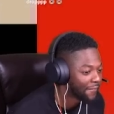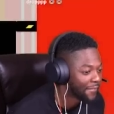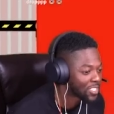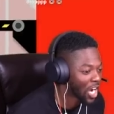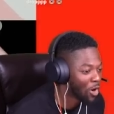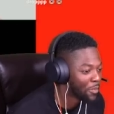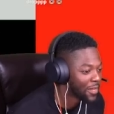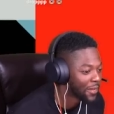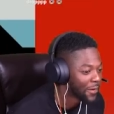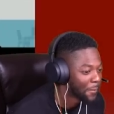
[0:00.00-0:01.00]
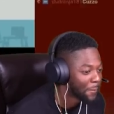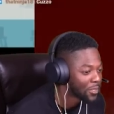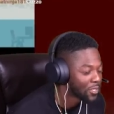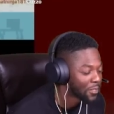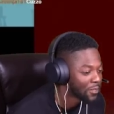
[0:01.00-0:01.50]
Show me.
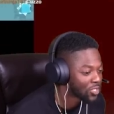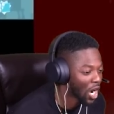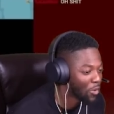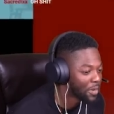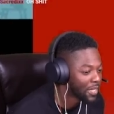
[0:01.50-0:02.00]
Show me.